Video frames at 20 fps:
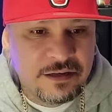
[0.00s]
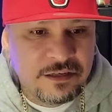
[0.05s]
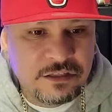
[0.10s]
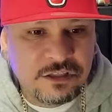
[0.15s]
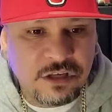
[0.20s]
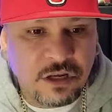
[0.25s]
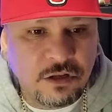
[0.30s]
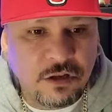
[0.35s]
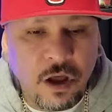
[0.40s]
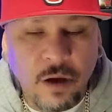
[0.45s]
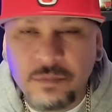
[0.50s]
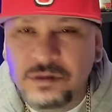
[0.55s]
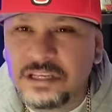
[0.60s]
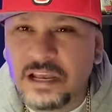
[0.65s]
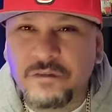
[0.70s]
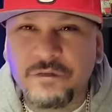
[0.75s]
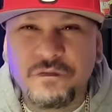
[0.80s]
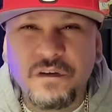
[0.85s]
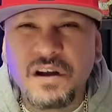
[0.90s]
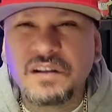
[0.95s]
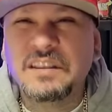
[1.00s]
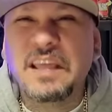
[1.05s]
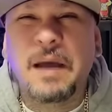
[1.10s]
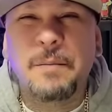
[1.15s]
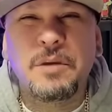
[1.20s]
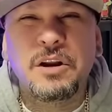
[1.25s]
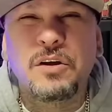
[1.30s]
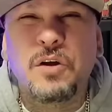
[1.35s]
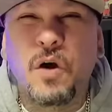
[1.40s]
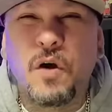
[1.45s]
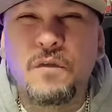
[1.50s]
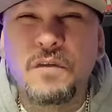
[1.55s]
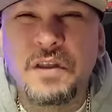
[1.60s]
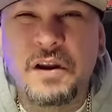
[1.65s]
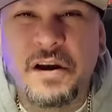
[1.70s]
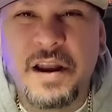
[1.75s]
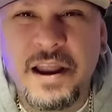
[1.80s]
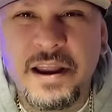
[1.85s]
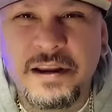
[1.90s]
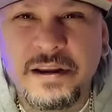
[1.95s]
So the homie's like, fuck that, I'm going to go over
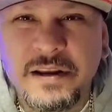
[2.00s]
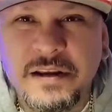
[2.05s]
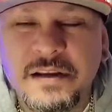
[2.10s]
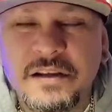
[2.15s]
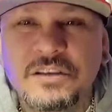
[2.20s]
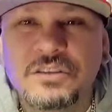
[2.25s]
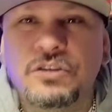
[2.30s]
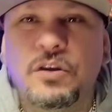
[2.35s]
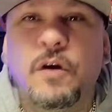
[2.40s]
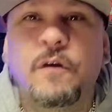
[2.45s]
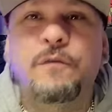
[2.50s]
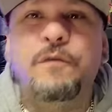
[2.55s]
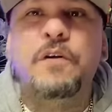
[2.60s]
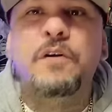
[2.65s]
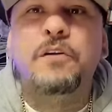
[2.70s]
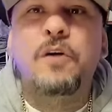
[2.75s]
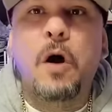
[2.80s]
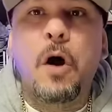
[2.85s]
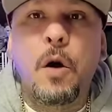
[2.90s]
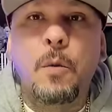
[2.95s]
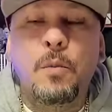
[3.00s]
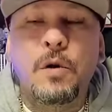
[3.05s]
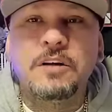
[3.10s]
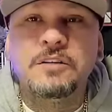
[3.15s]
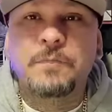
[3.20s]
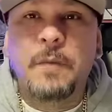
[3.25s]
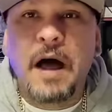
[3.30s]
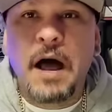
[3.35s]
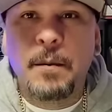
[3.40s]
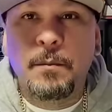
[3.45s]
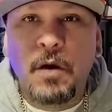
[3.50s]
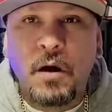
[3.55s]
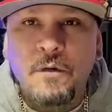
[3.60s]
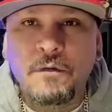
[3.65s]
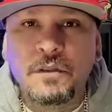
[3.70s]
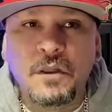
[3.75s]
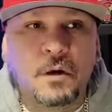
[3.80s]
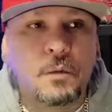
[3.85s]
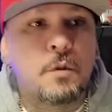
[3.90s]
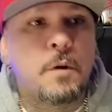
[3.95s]
there, eh? So a few of the homeboys mob
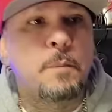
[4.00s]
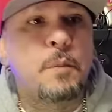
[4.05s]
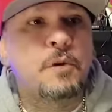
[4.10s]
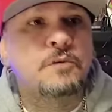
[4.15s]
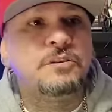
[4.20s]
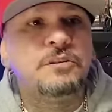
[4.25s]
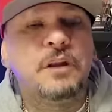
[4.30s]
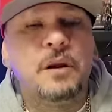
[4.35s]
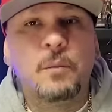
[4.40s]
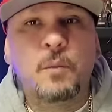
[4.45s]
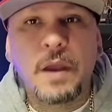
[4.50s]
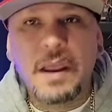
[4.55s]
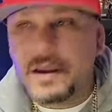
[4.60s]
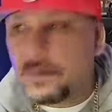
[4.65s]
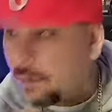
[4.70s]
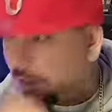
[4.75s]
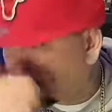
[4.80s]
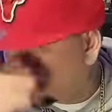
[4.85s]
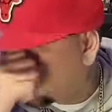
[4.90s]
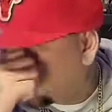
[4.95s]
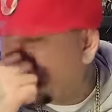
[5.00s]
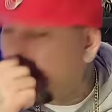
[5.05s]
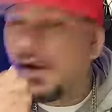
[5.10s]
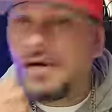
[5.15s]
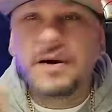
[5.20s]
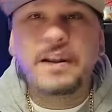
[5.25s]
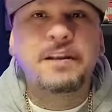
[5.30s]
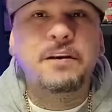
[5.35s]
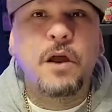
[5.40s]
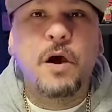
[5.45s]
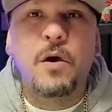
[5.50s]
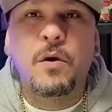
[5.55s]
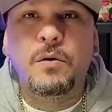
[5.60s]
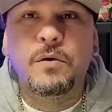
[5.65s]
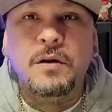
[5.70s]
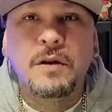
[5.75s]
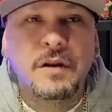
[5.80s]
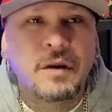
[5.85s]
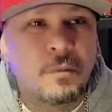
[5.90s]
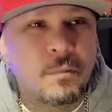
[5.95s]
over there. We're posted up waiting because we already
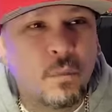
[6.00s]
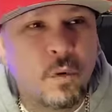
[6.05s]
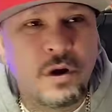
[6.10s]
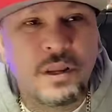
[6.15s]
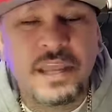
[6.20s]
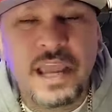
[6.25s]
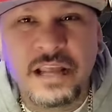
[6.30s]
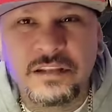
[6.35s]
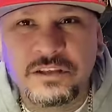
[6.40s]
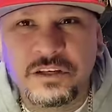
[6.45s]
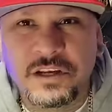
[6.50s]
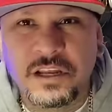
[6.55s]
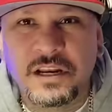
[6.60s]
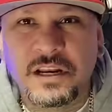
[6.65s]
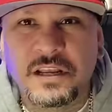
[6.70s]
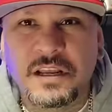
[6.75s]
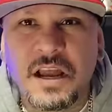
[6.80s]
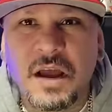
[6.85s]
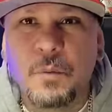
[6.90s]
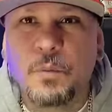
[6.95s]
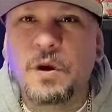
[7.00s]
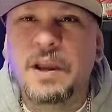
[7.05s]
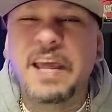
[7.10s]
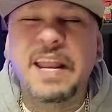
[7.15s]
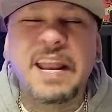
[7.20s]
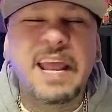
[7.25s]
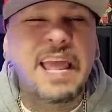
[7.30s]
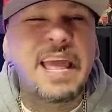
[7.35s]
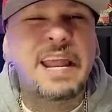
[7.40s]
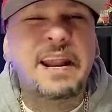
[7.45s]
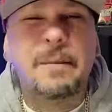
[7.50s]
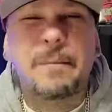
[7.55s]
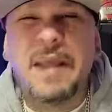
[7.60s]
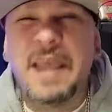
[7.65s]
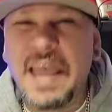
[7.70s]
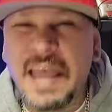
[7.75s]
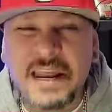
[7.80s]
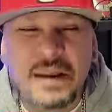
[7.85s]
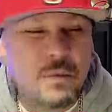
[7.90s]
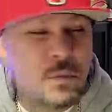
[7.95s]
know more cats are going to come. We're going to hit up
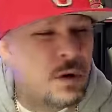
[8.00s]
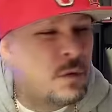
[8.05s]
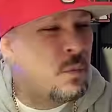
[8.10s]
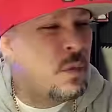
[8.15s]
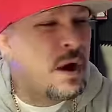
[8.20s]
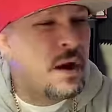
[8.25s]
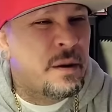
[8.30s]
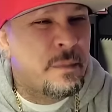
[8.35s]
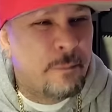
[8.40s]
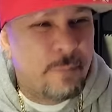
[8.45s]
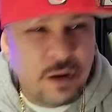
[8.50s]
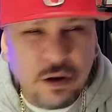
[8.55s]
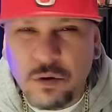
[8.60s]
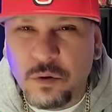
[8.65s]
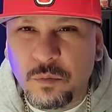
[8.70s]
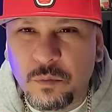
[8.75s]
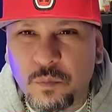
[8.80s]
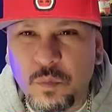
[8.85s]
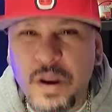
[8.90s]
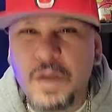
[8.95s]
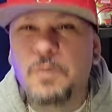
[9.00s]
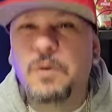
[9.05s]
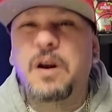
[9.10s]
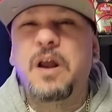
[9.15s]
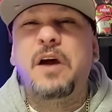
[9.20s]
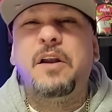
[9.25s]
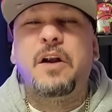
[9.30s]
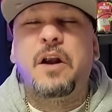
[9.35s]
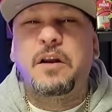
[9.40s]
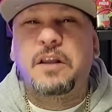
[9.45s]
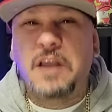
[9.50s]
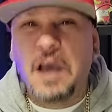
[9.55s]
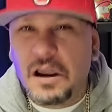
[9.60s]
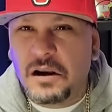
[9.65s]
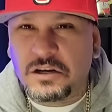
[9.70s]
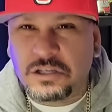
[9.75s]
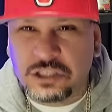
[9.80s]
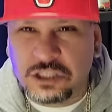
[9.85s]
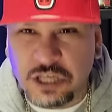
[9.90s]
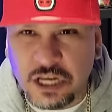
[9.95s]
anyone wearing blue. We were on our
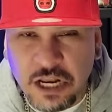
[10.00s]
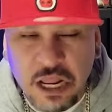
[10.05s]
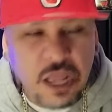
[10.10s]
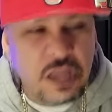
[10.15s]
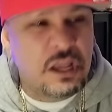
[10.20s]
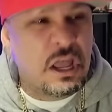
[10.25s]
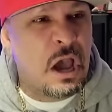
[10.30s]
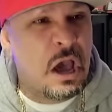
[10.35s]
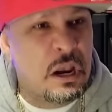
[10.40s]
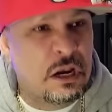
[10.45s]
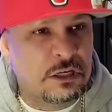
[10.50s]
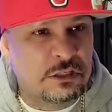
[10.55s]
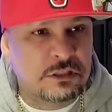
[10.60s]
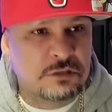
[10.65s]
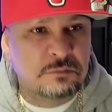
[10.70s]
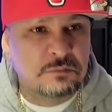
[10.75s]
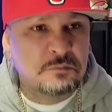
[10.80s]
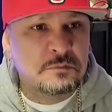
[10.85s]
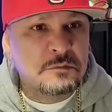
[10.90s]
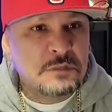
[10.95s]
color shit. Colors.